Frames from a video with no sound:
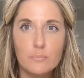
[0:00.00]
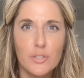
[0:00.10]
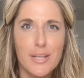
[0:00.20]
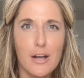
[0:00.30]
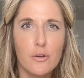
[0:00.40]
The
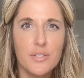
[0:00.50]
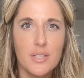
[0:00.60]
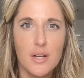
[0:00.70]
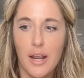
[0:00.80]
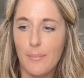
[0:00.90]
taco
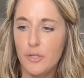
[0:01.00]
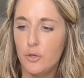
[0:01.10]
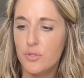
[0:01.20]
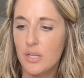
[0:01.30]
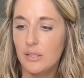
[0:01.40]
seasoning I've been
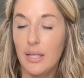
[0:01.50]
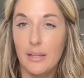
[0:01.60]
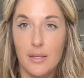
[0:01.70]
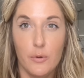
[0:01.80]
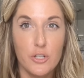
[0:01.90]
using
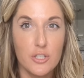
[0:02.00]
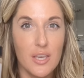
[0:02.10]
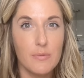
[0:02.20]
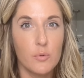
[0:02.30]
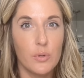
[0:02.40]
lately, we just
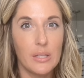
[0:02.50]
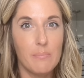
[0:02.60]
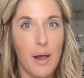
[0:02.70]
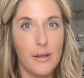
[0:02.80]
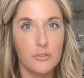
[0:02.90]
kept it really
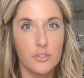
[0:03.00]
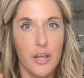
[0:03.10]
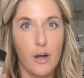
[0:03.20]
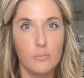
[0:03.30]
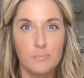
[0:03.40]
mild to
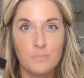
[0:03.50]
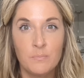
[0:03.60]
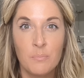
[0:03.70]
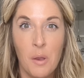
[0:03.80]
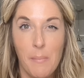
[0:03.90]
help
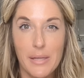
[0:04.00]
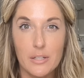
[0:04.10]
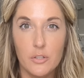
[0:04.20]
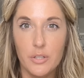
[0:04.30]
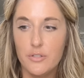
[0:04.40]
make it a
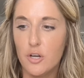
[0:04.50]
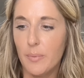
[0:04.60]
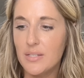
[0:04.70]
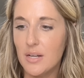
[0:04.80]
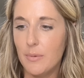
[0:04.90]
little easier on
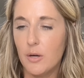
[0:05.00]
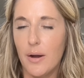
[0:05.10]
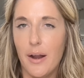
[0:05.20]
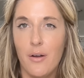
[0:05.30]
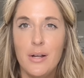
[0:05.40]
my stomach right
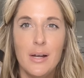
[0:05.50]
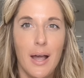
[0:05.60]
now.